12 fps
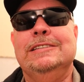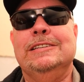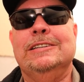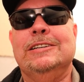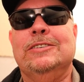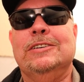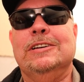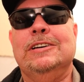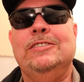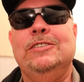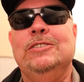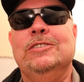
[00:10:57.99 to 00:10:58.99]
You know,
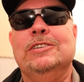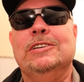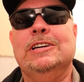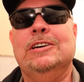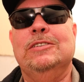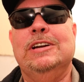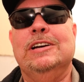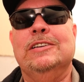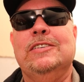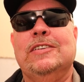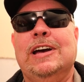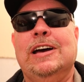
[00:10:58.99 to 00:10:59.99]
unless you're going to go
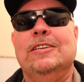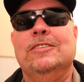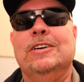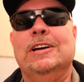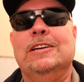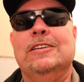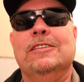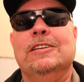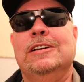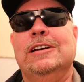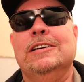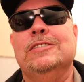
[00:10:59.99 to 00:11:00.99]
down south or out to the
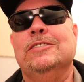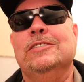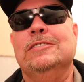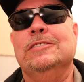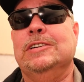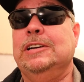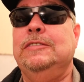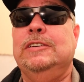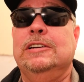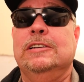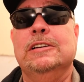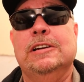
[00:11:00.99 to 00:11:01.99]
desert, or
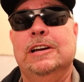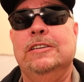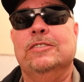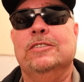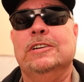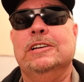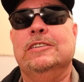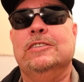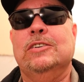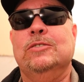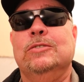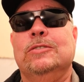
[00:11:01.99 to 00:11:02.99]
even in the desert, it gets
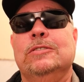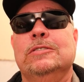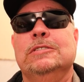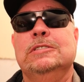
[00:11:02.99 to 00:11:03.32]
cool.